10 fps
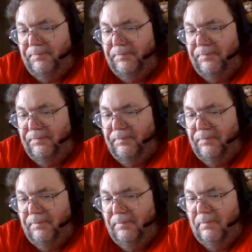
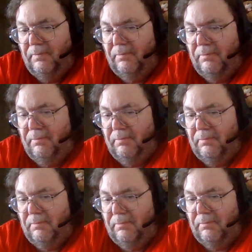
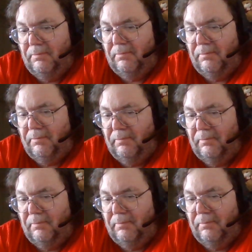
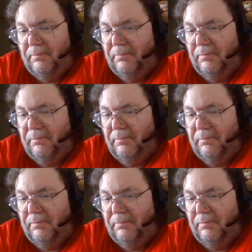Nobody speaks.